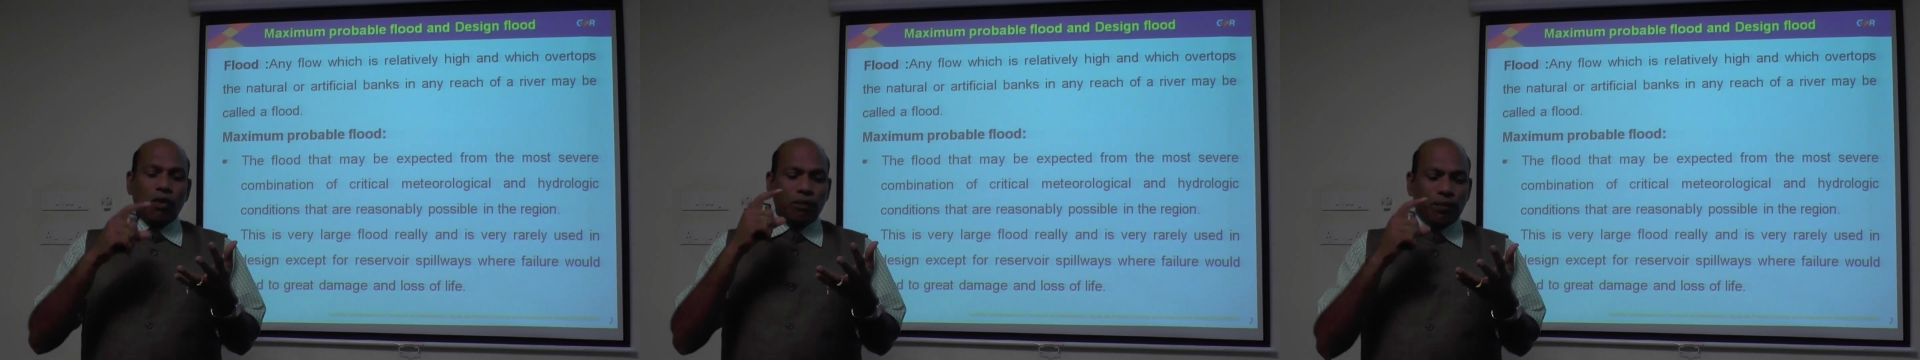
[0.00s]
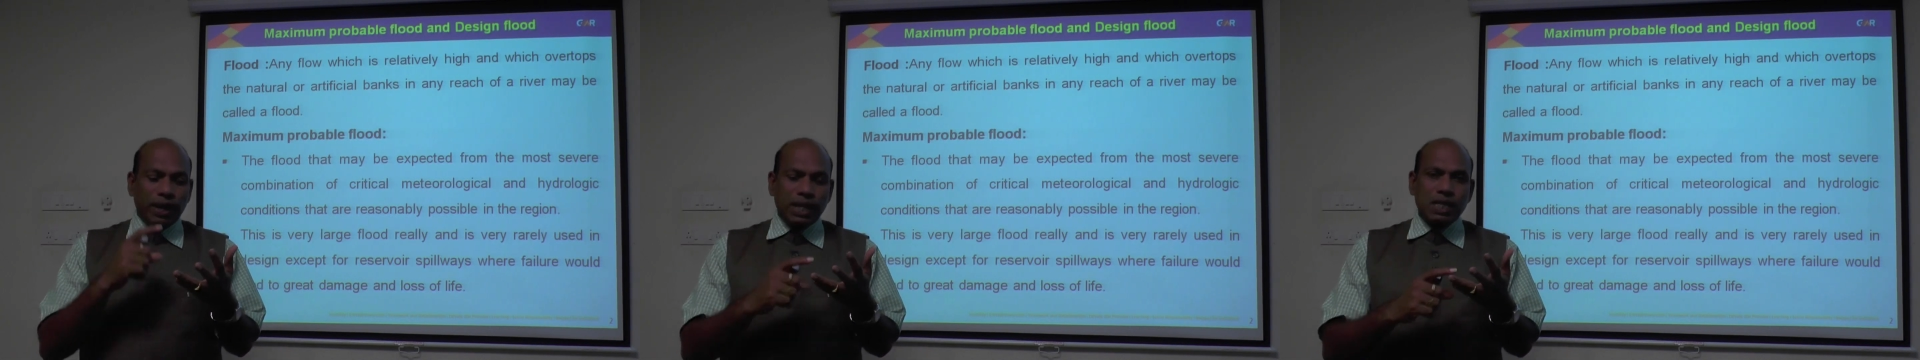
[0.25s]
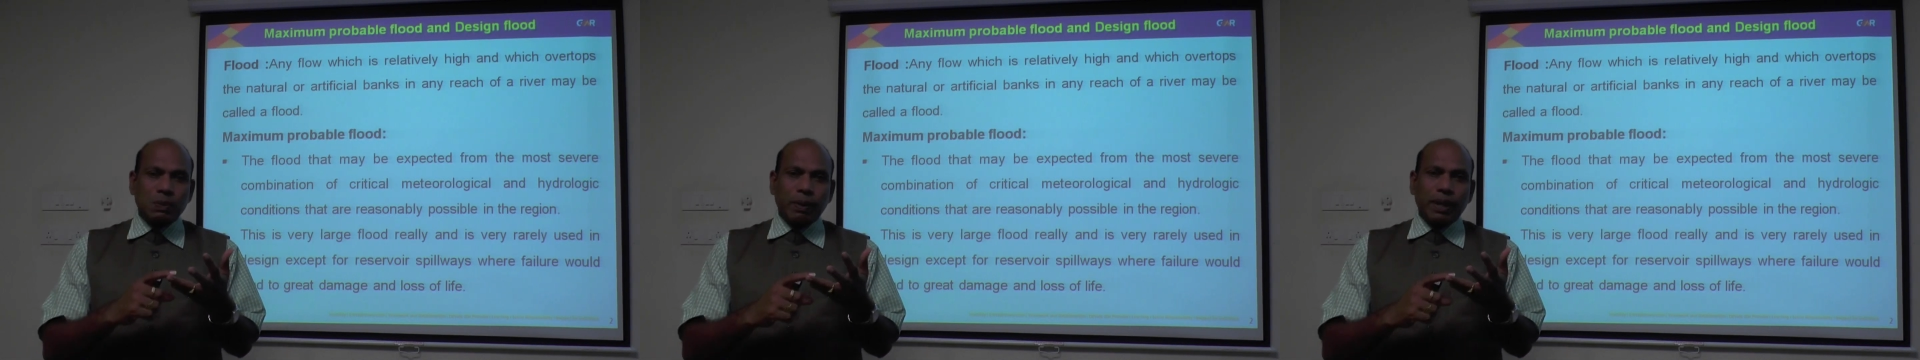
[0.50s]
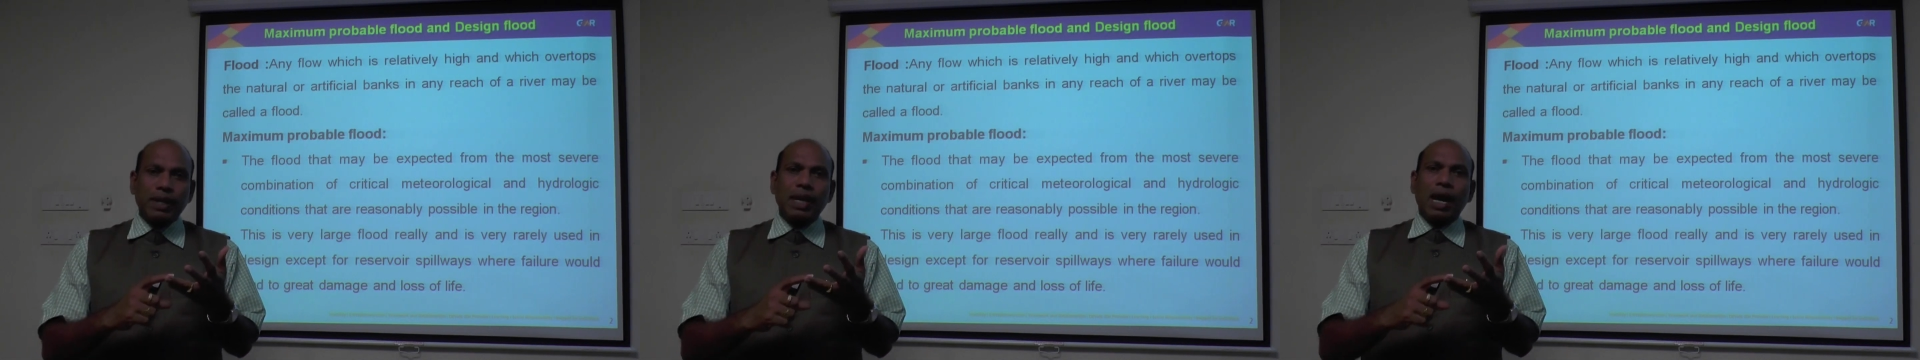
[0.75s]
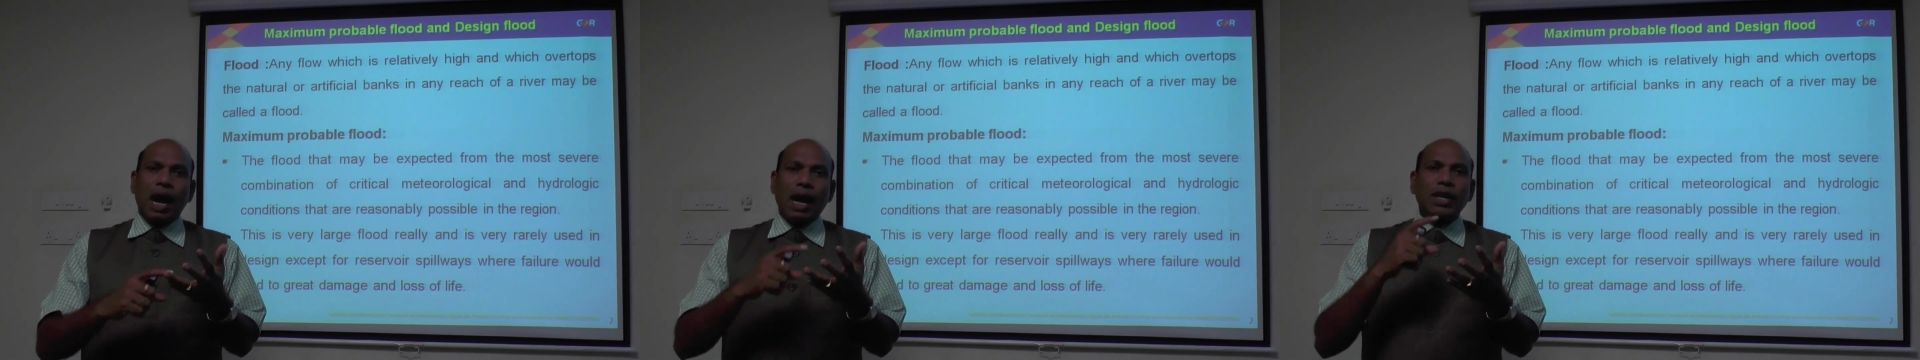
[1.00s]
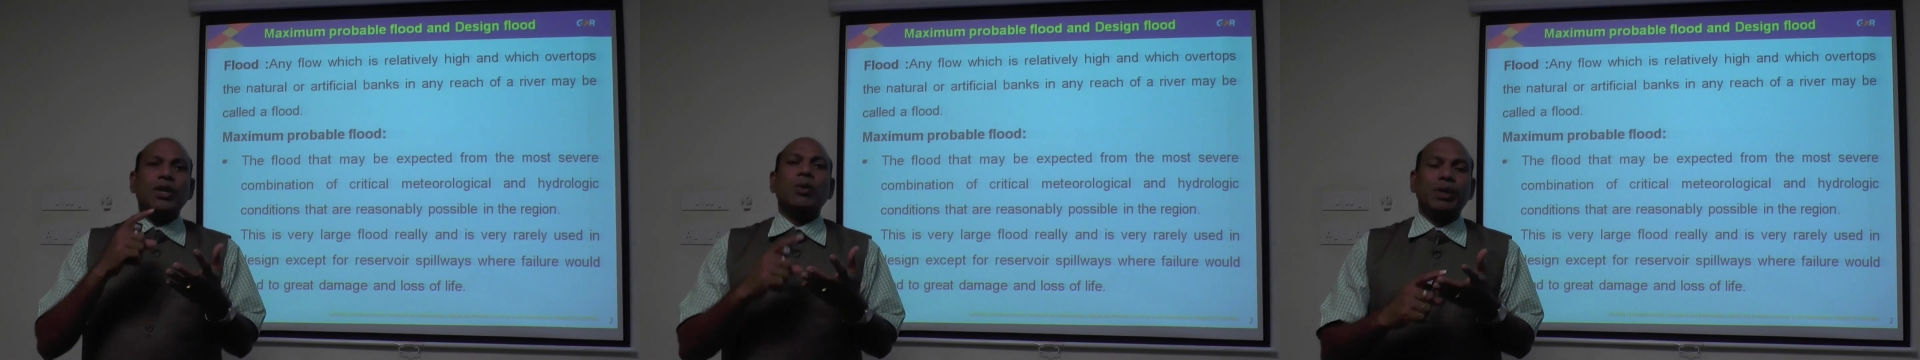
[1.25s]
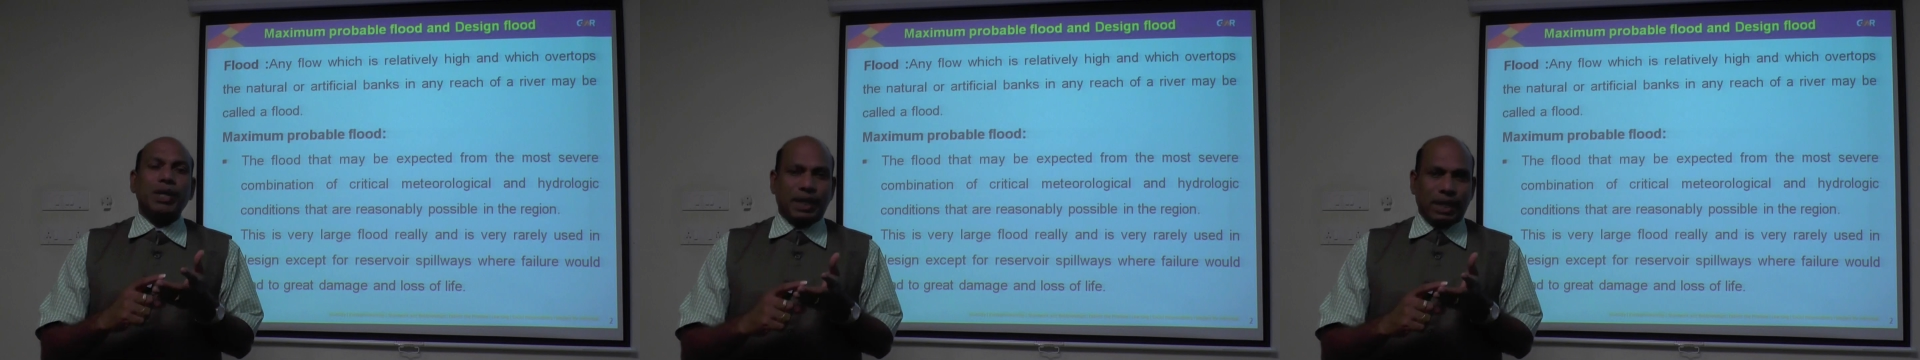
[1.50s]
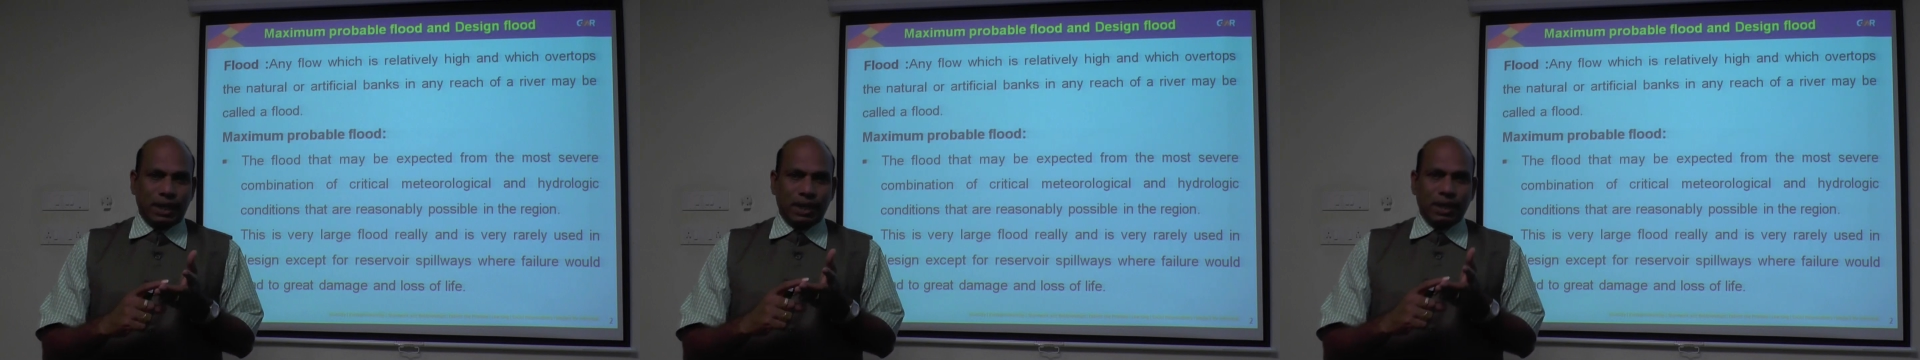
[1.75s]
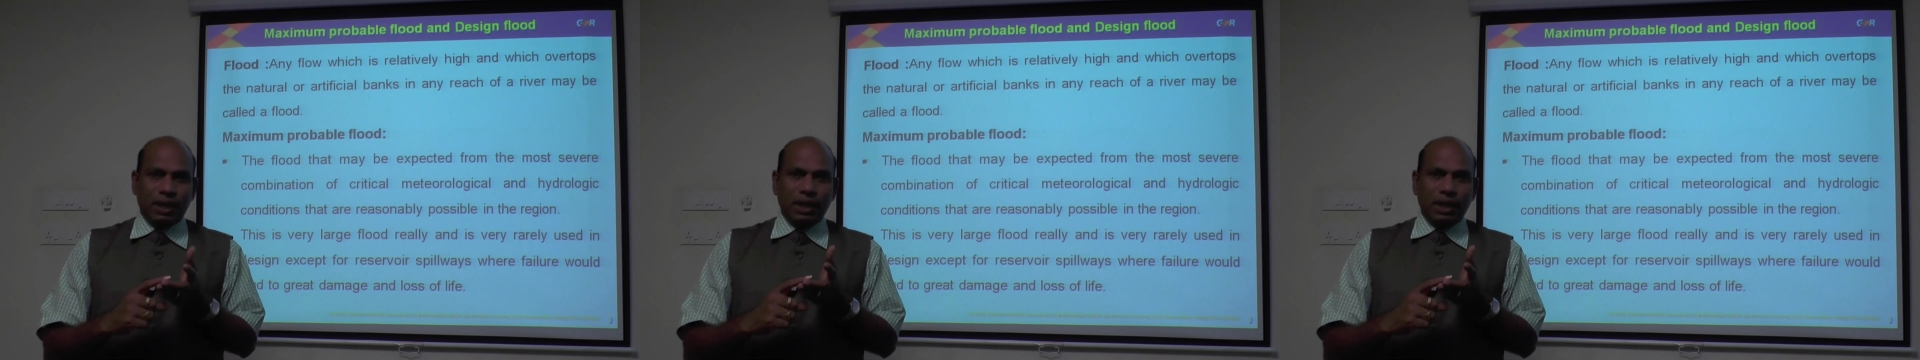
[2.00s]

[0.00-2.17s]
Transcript: wind speed and humidity.